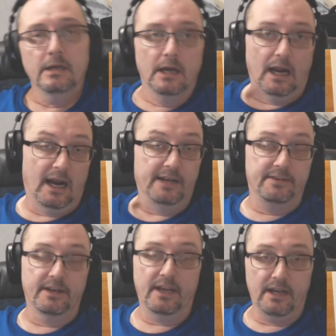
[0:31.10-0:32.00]
All right,
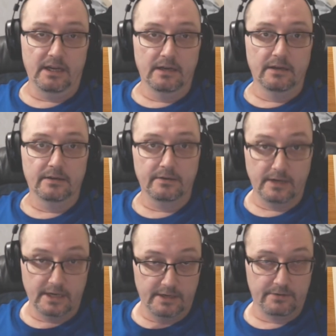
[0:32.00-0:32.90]
today you
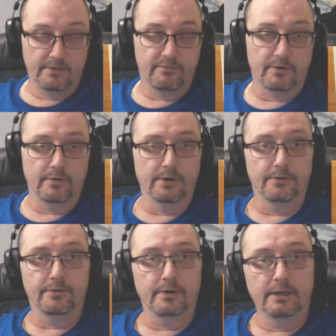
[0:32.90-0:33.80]
guys are in for a real
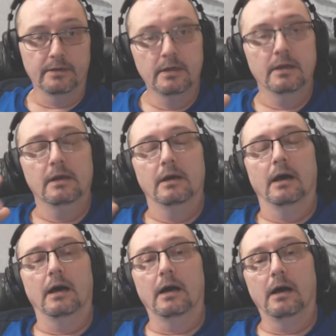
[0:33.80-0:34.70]
treat.
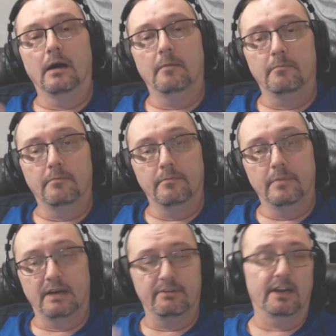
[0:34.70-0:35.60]
Um,
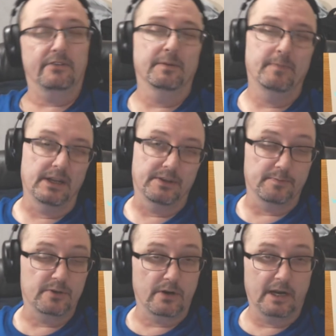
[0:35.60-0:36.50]
I've actually been
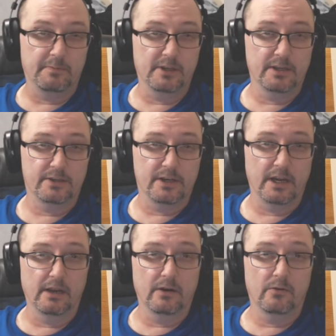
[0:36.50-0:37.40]
subscribed to this
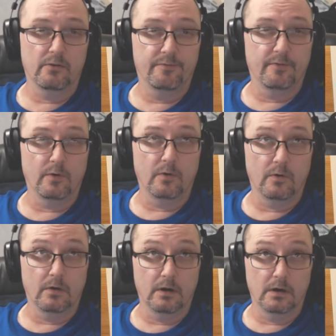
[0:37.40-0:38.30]
channel
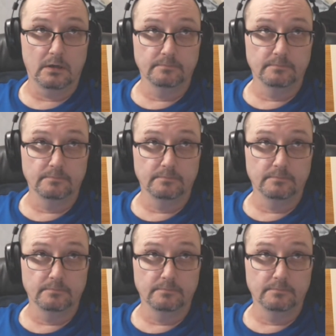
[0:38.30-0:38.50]
for